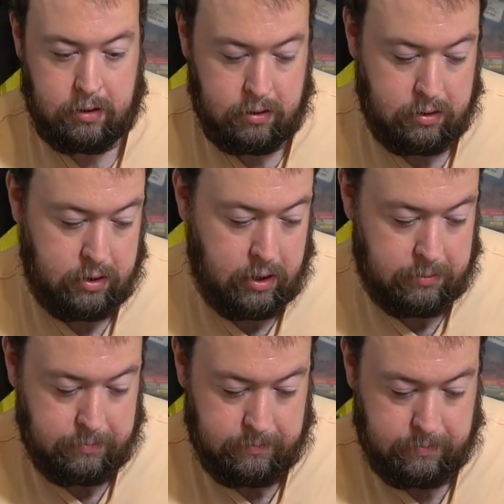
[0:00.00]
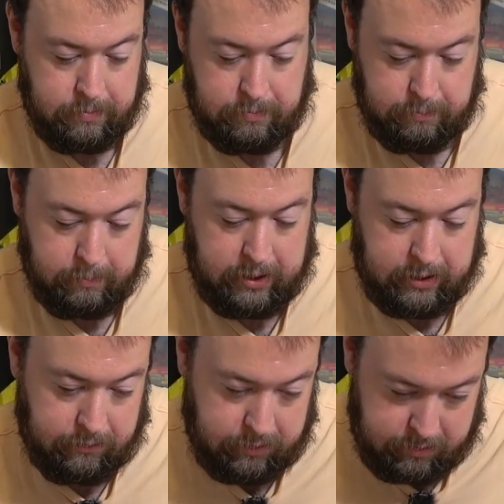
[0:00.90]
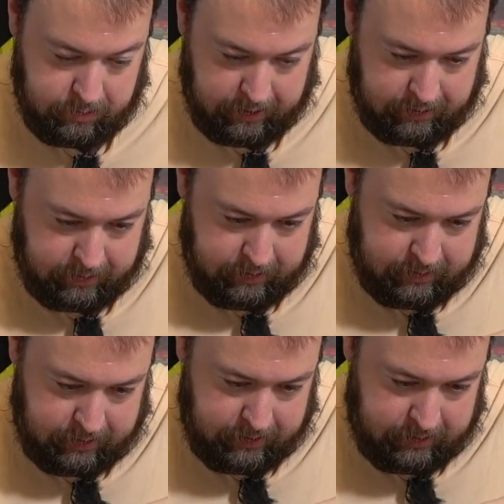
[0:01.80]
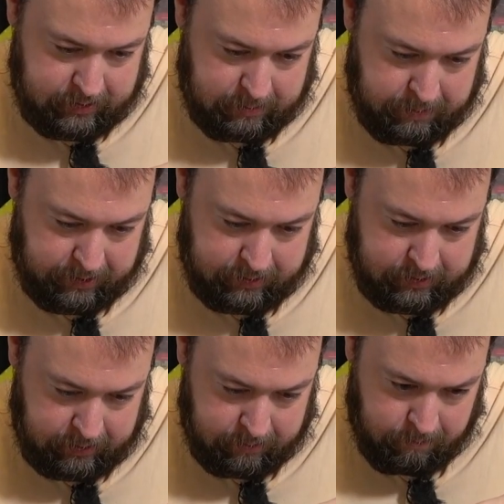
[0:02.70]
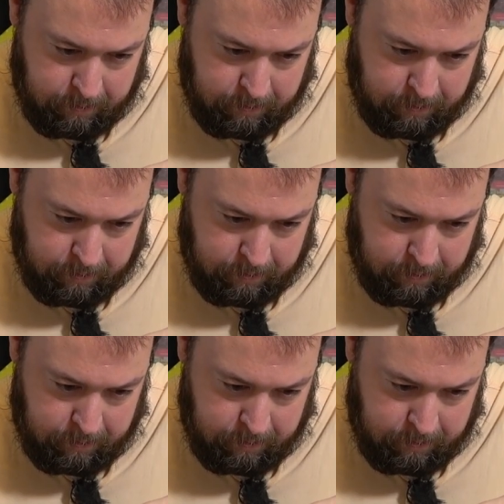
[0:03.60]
So, making the track is easy peasy.